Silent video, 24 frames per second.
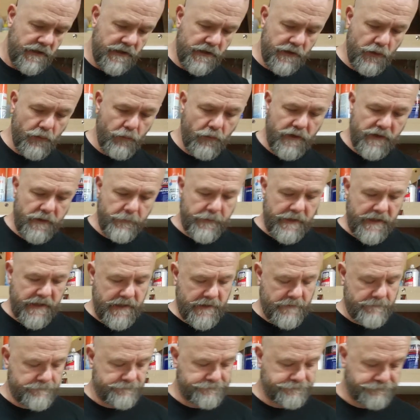You don't want to
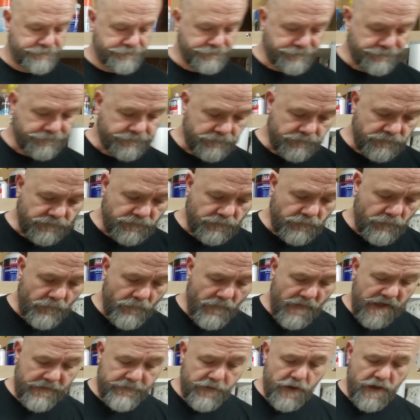be,
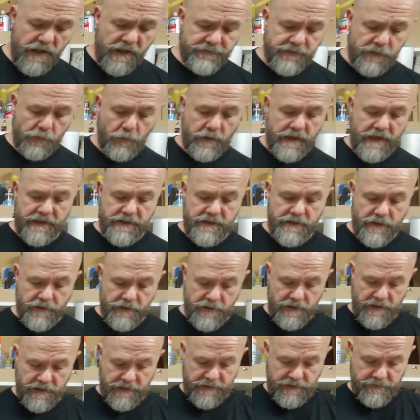if you have to widen your
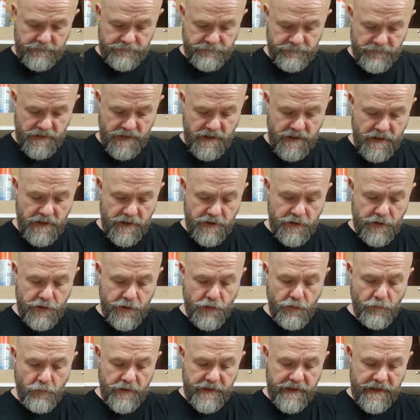cut, you
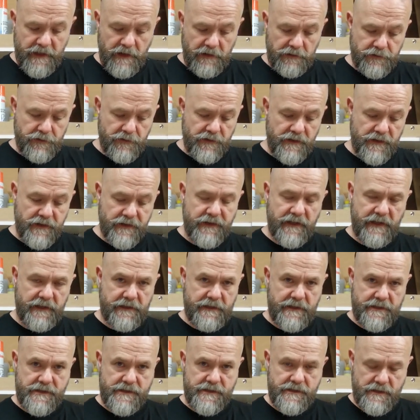don't want to alter the
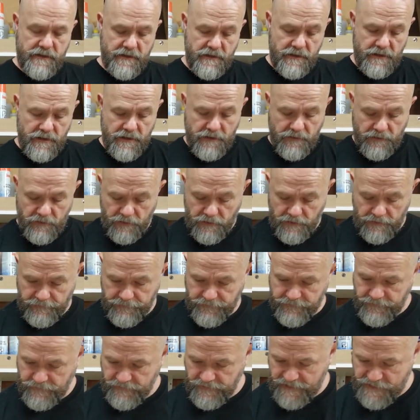thickness
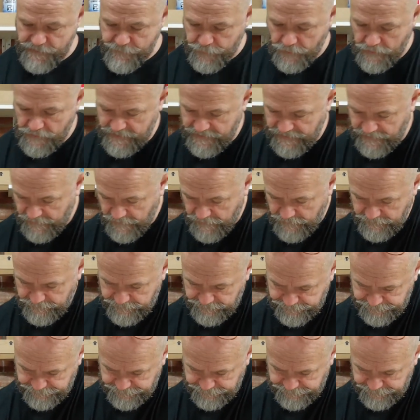of this part here.